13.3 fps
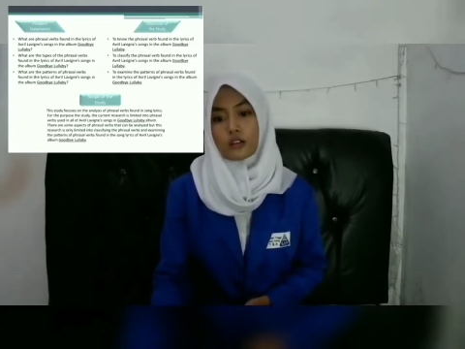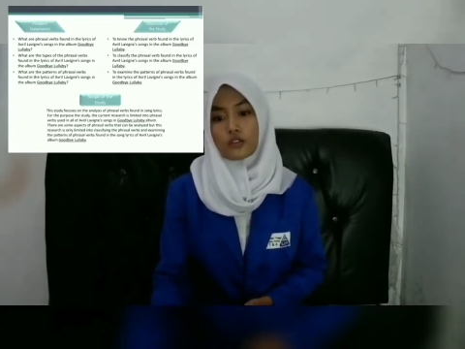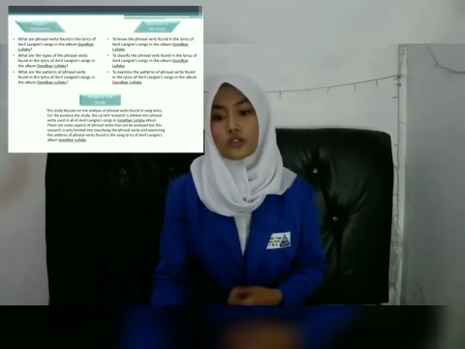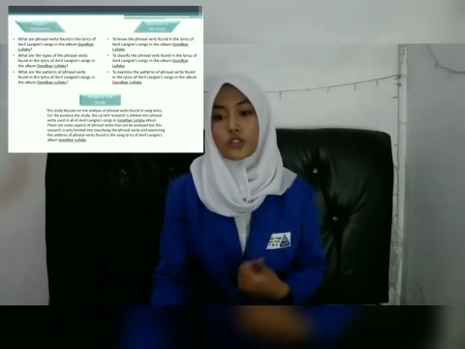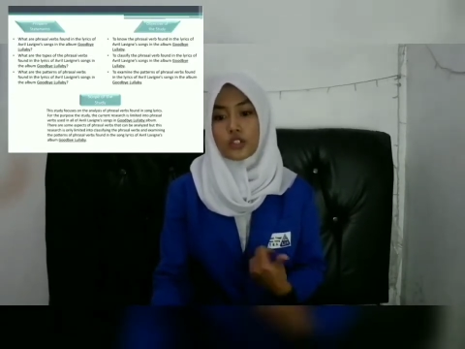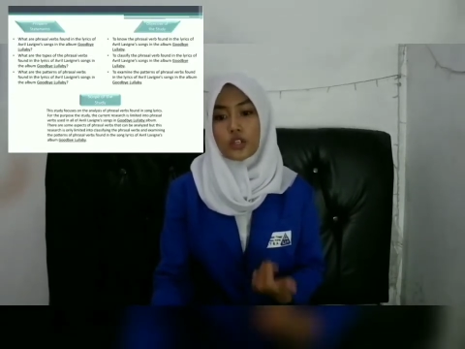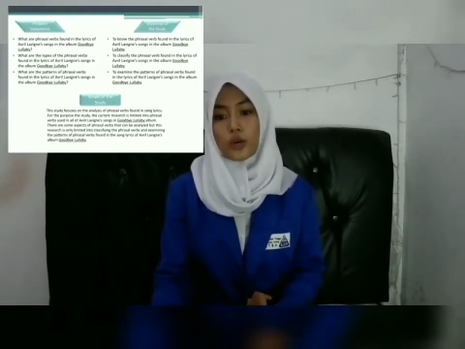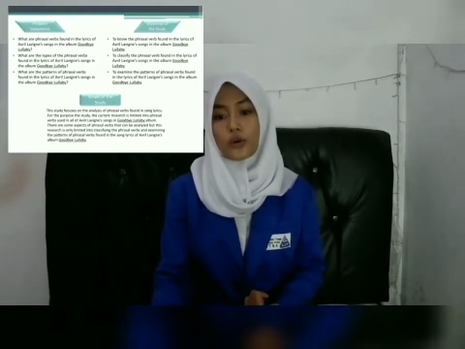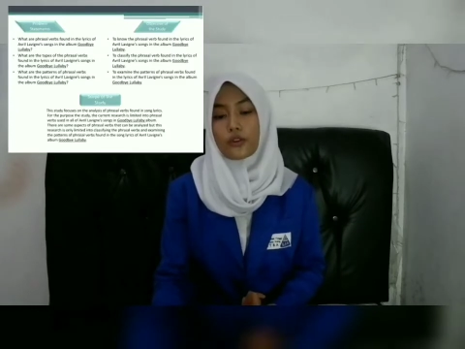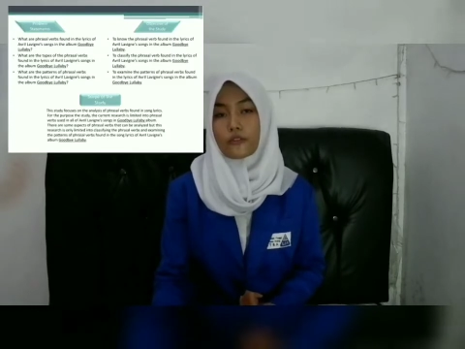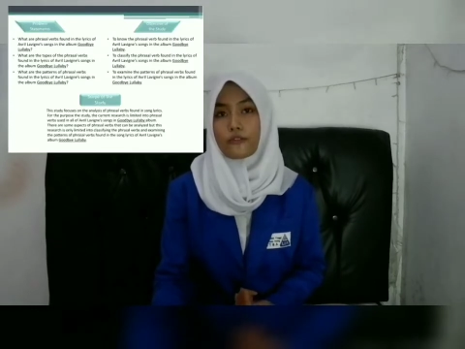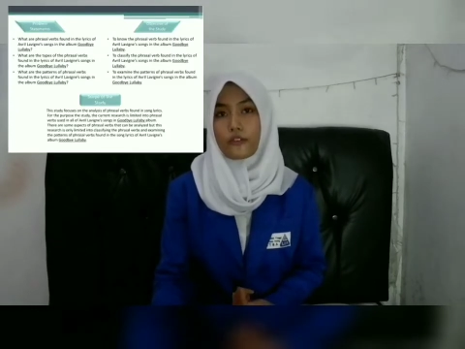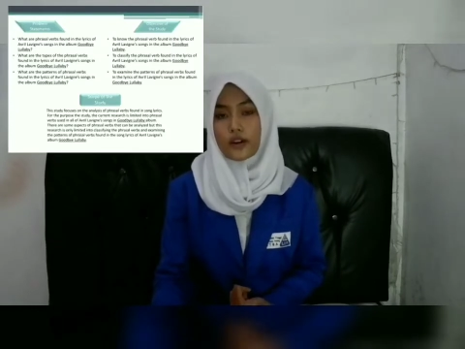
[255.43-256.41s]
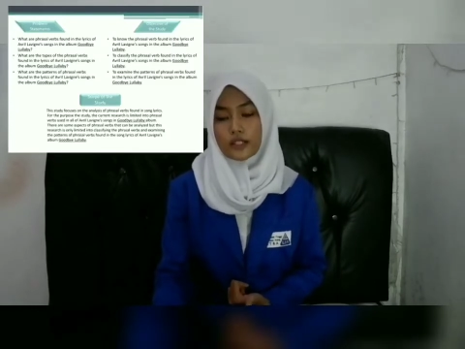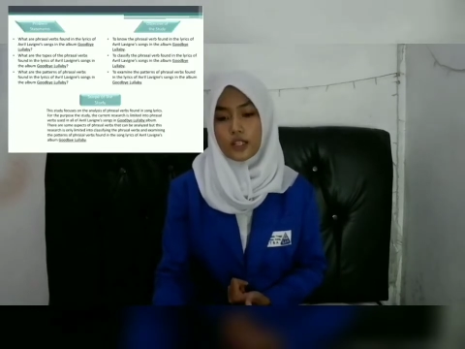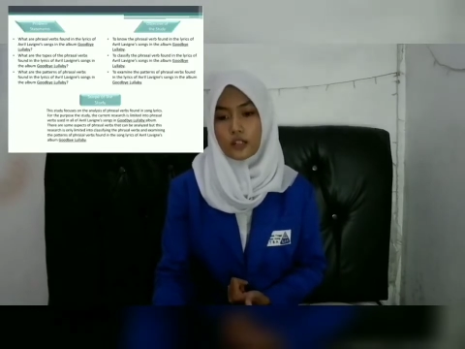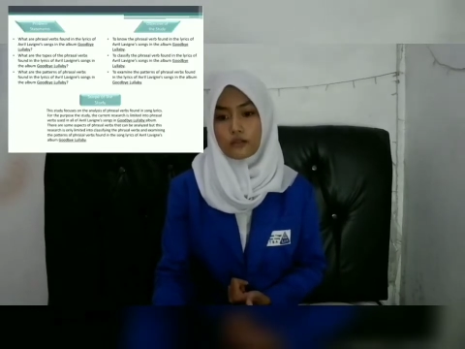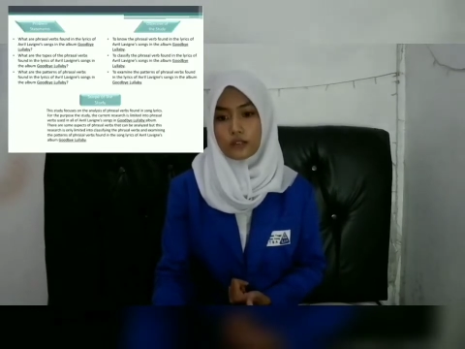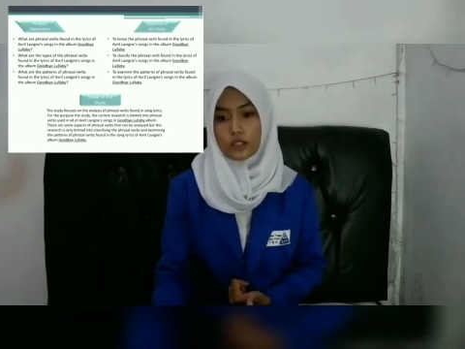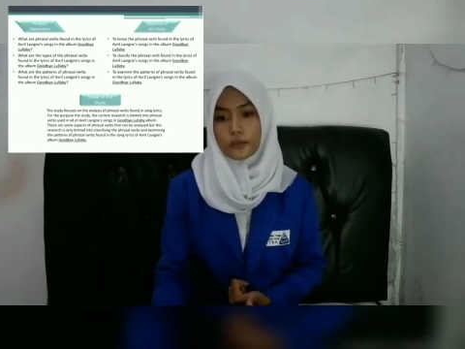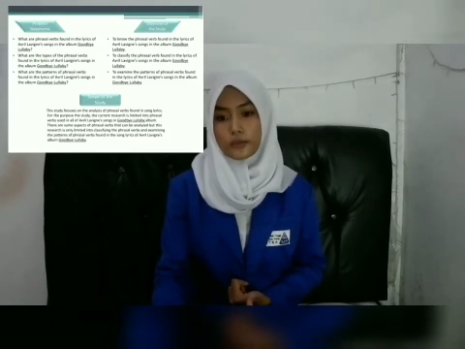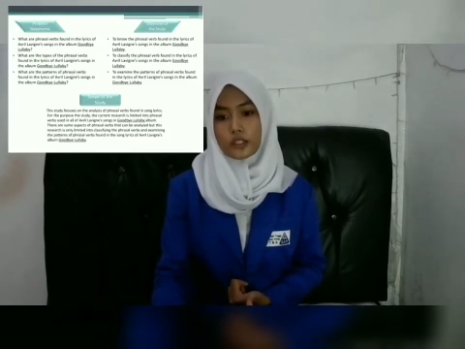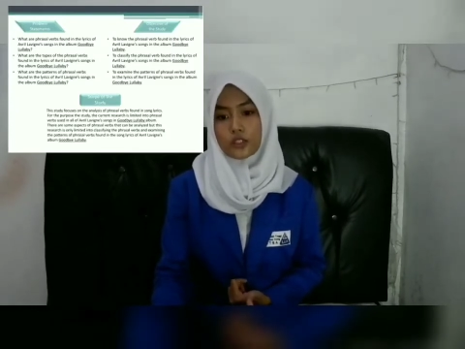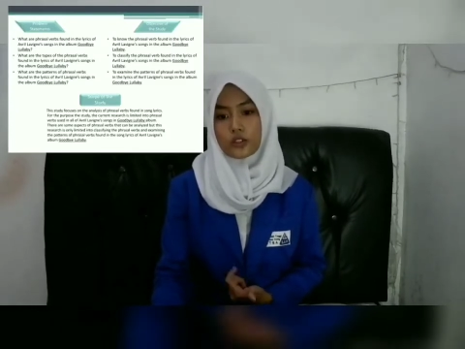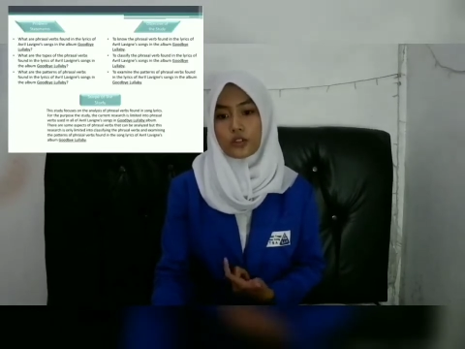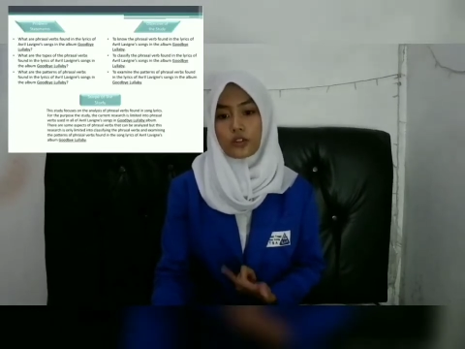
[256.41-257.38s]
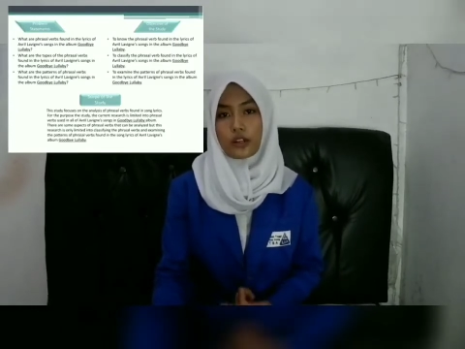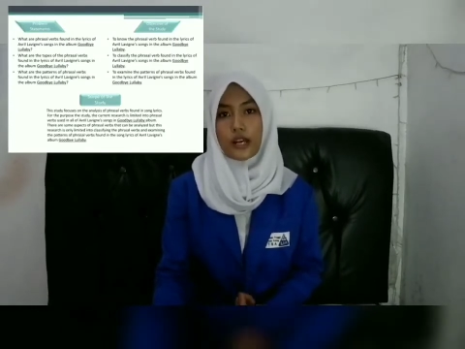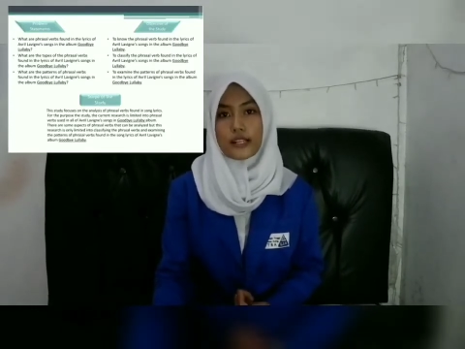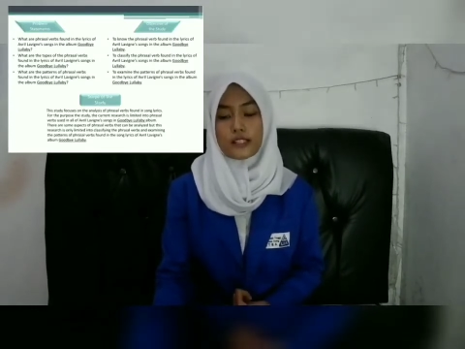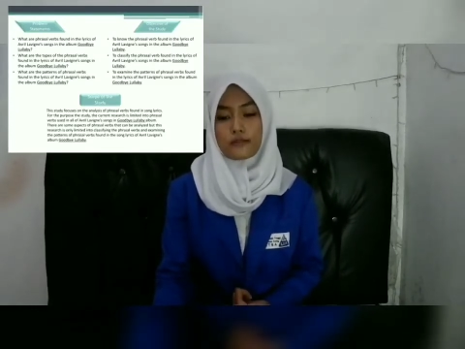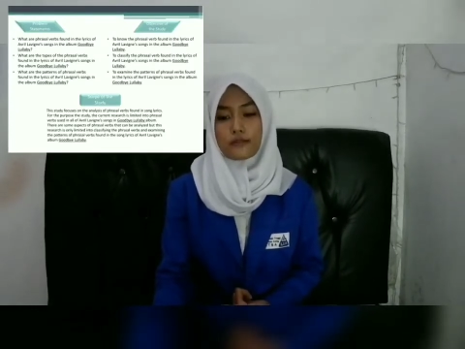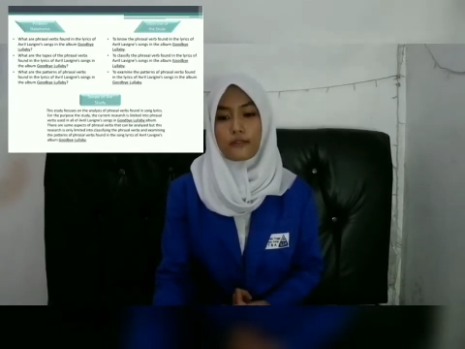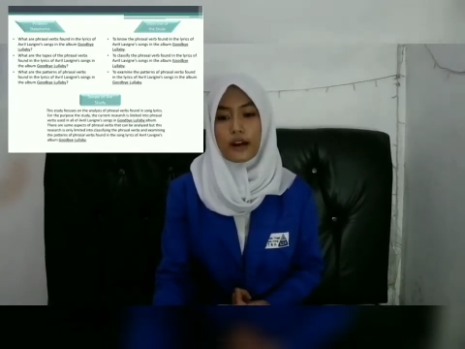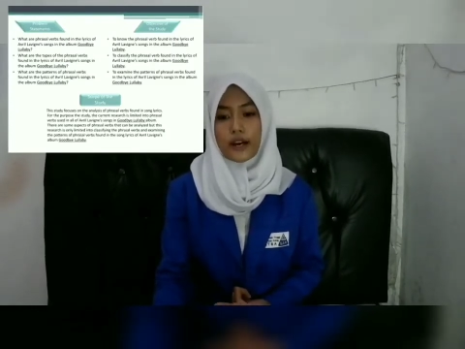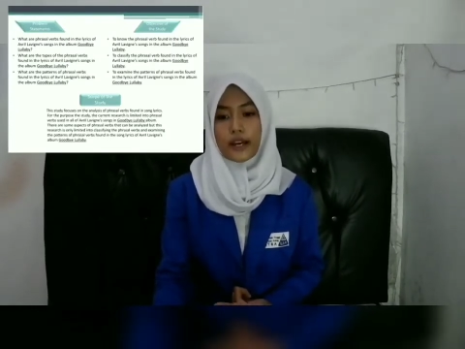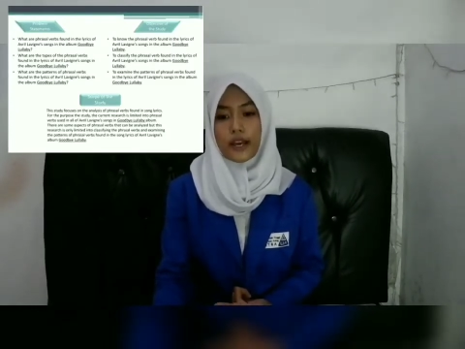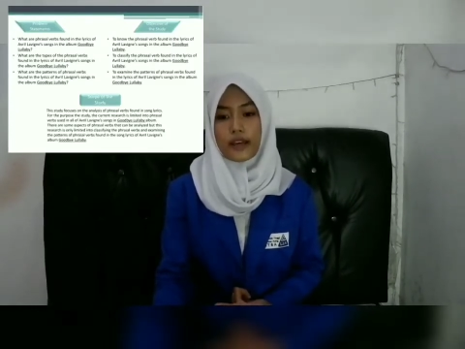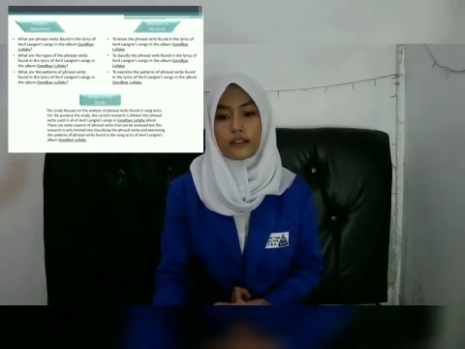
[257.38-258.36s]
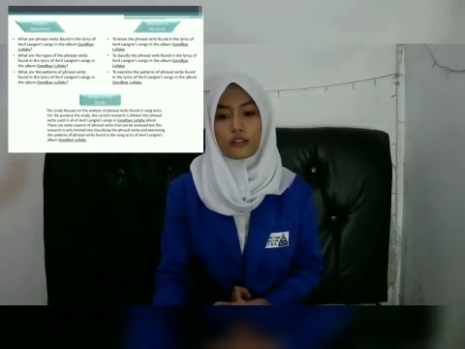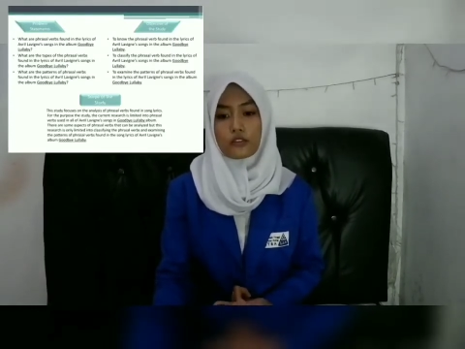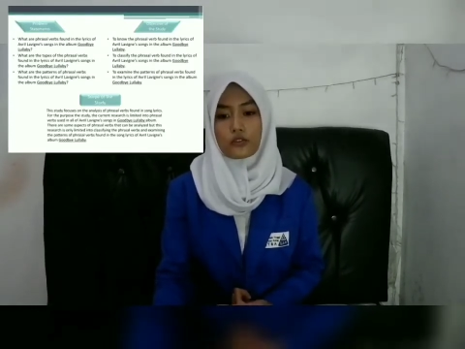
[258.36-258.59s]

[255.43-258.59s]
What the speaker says: to know the phrasal verbs, to classify and